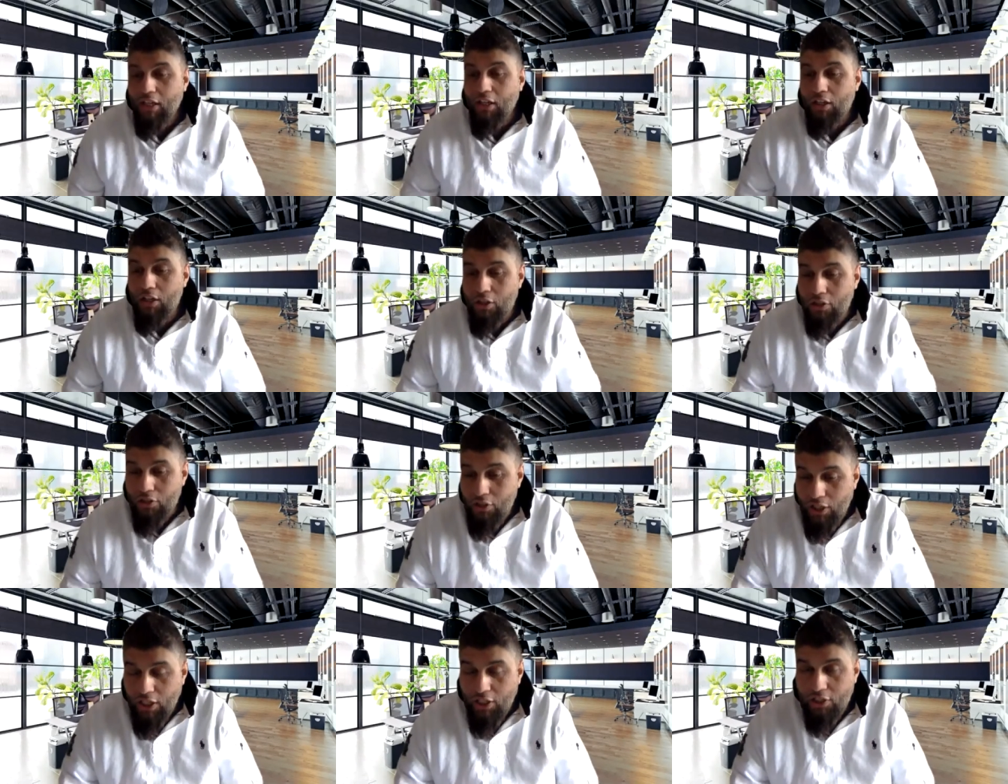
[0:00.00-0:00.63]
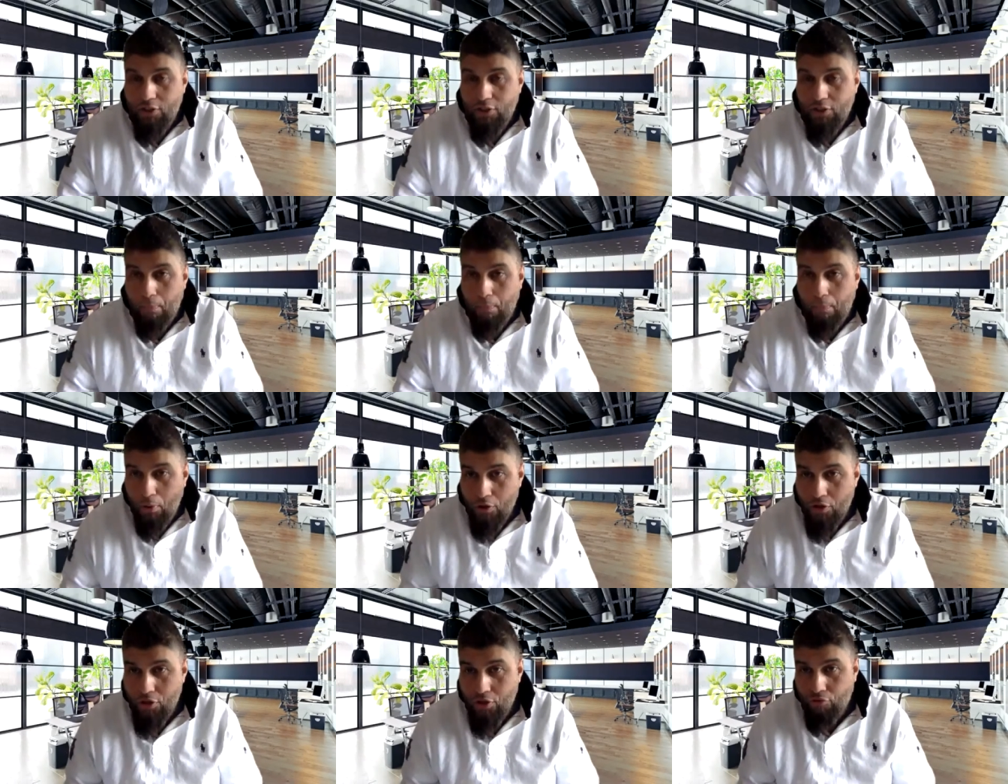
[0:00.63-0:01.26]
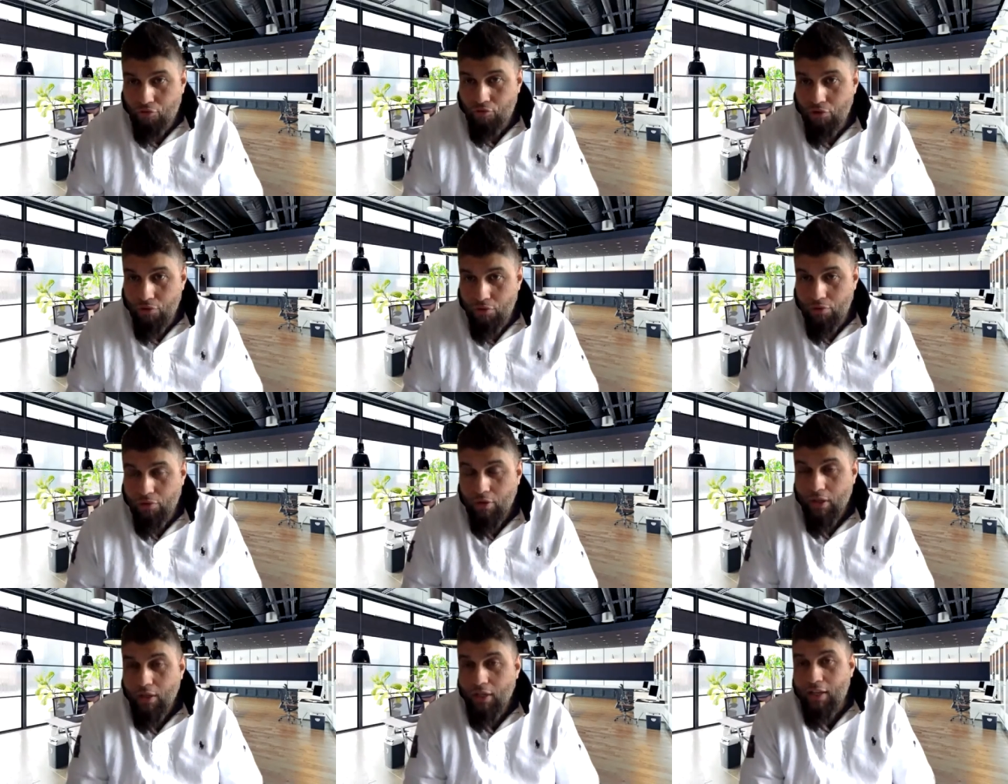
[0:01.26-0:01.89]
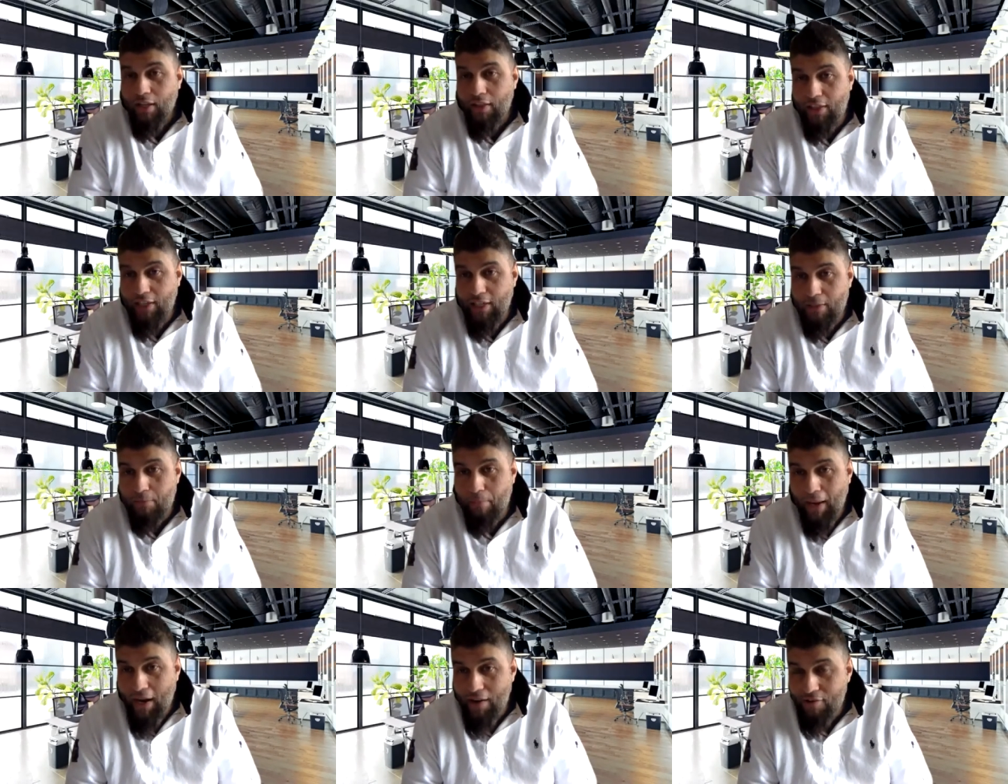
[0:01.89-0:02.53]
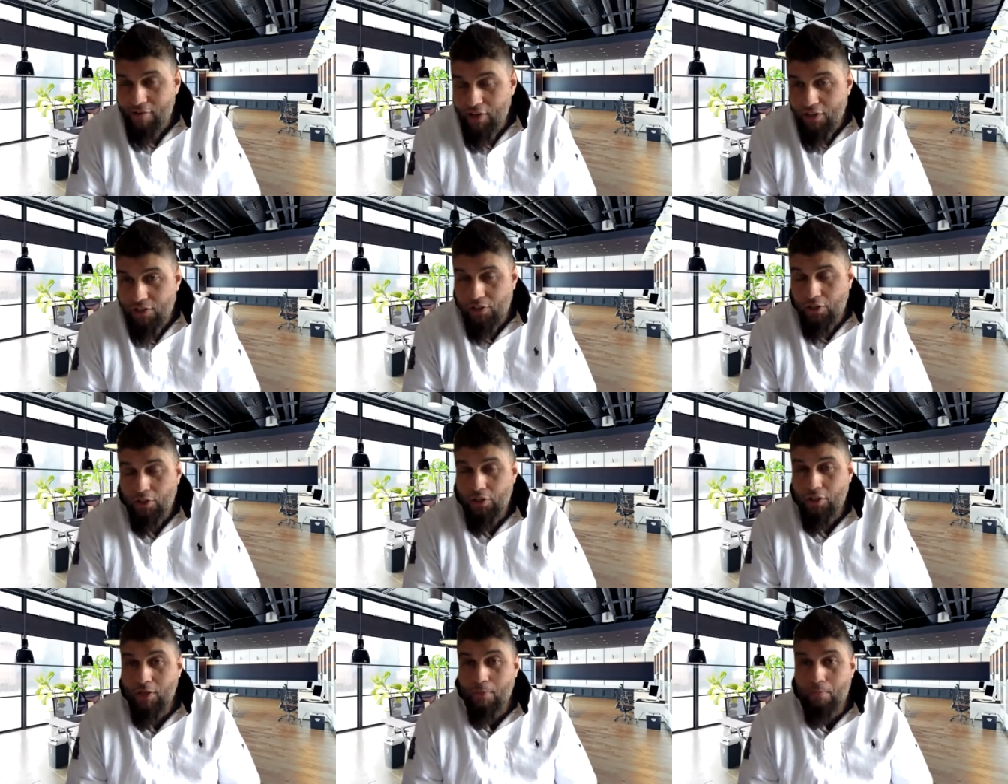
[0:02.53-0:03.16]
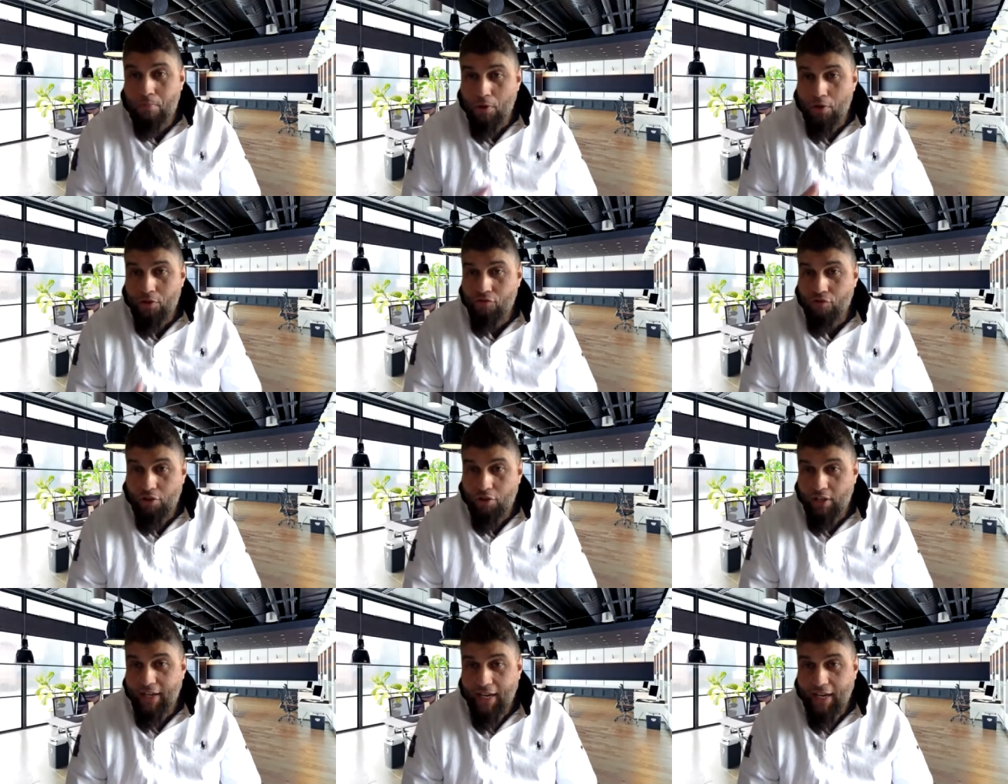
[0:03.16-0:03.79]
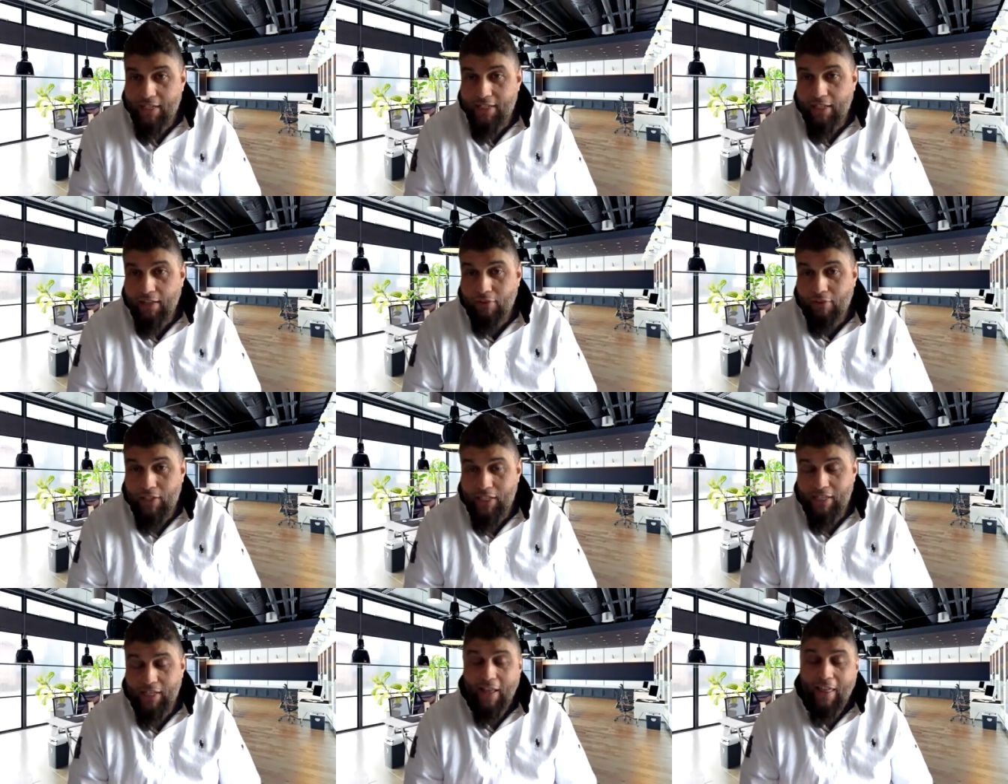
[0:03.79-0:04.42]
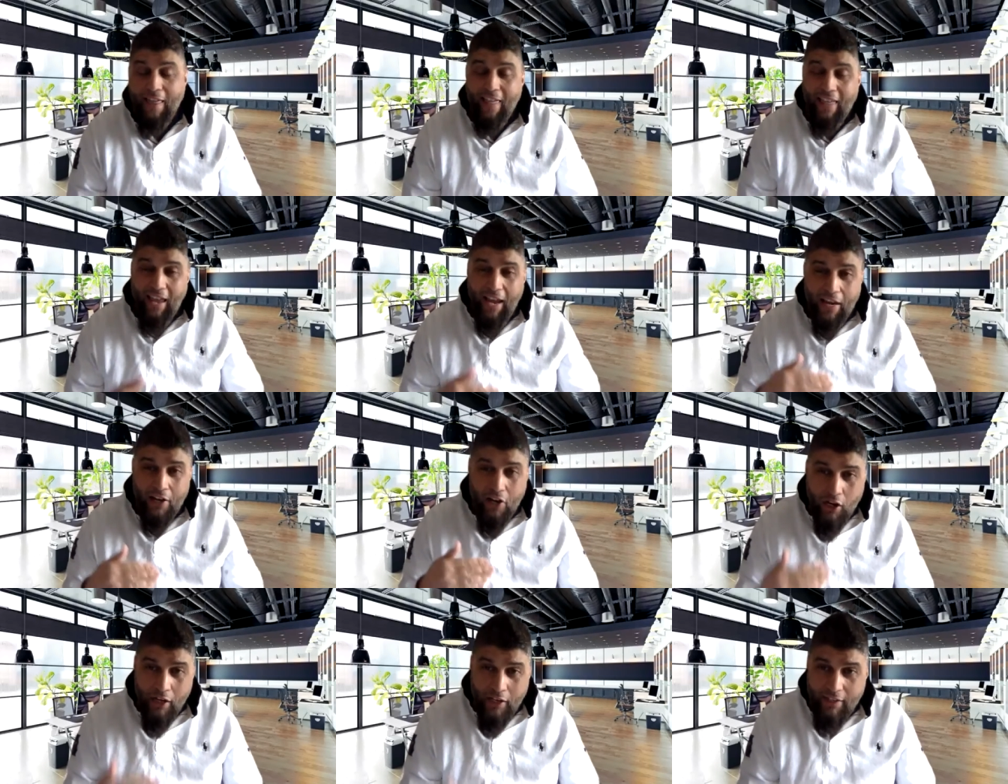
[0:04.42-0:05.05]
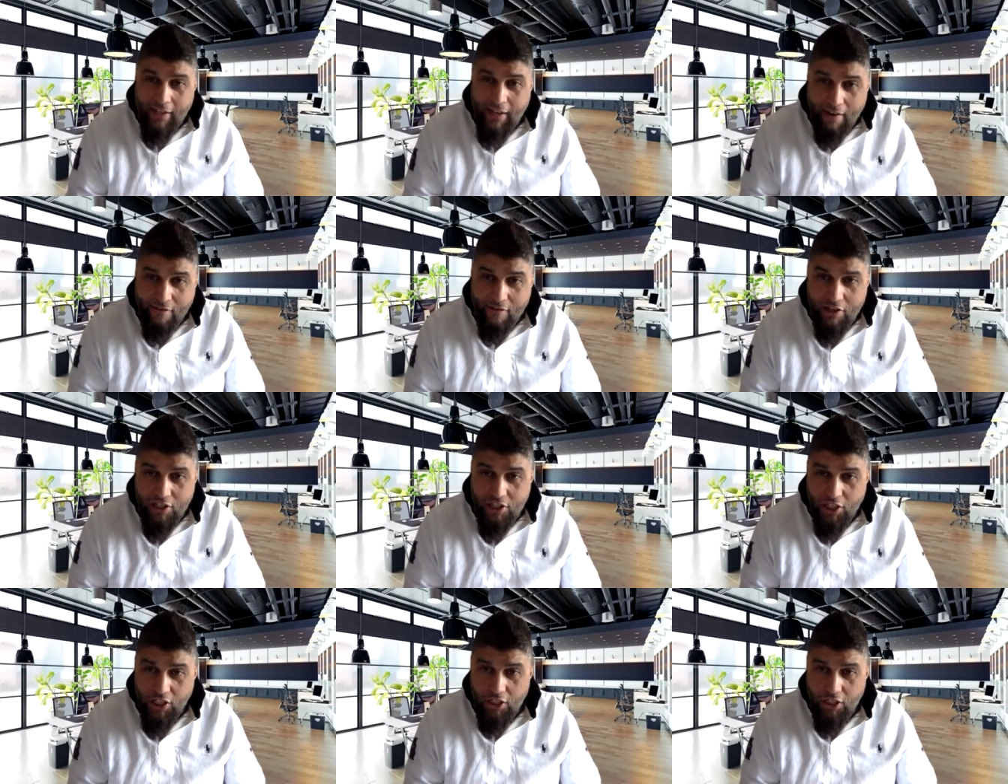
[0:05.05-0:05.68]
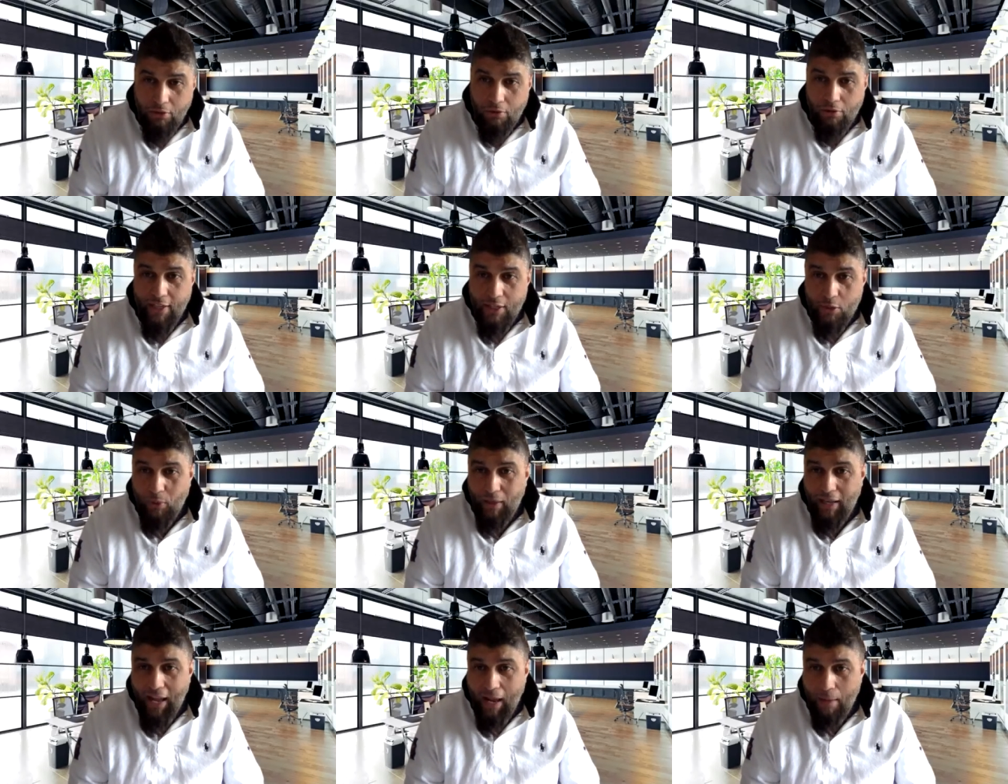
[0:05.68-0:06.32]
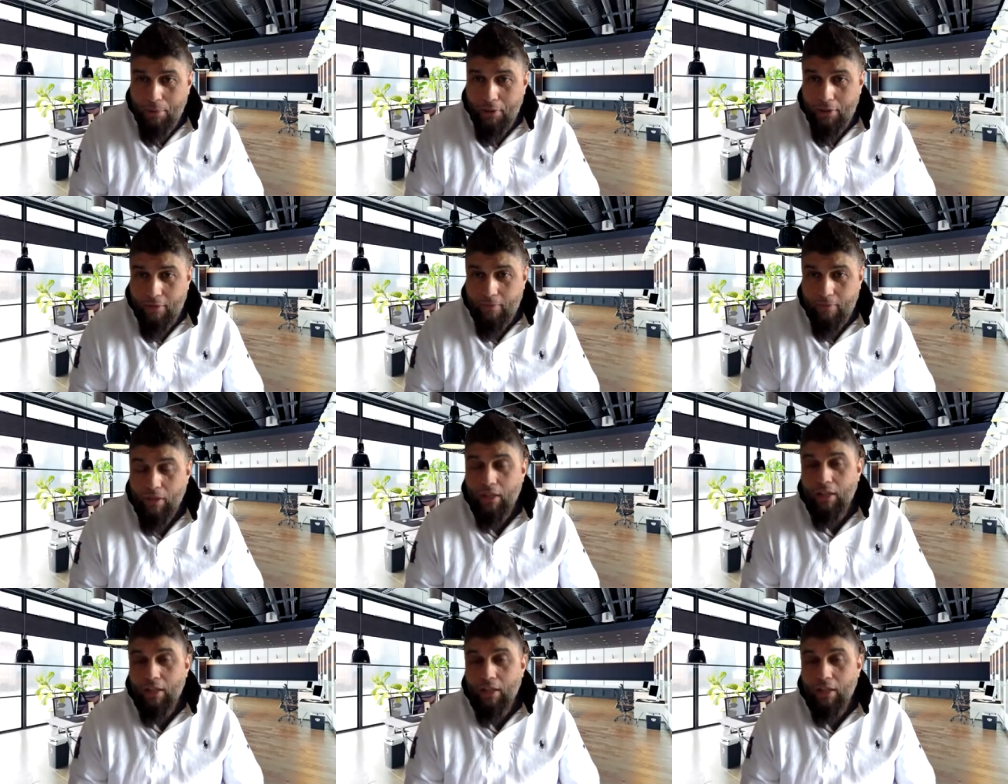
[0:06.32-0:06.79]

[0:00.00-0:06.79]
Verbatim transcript: You need to push through these barriers, you need to push through the negativity, and I can guarantee you this will happen.